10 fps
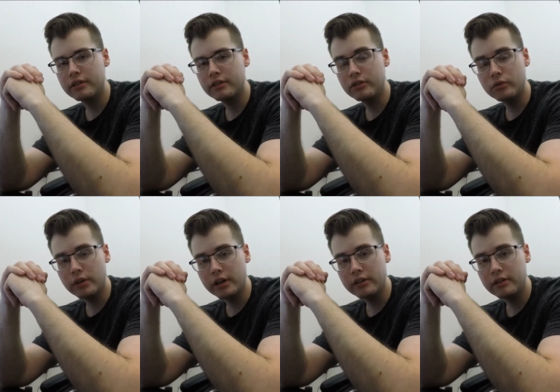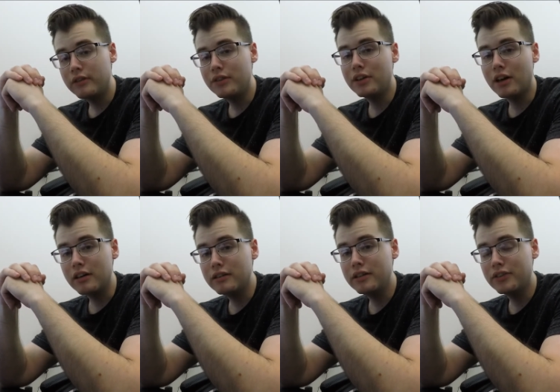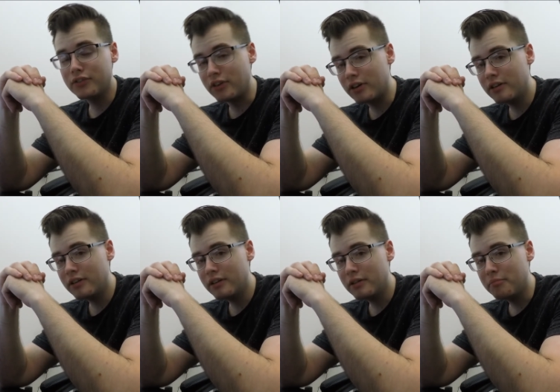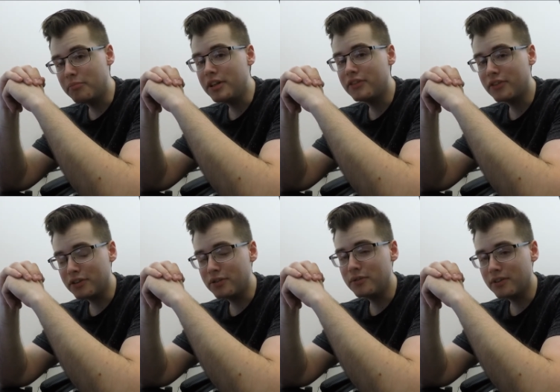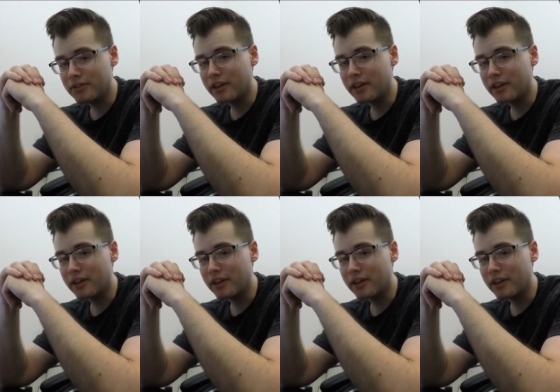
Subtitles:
You know why? The ugliest dog beats the cutest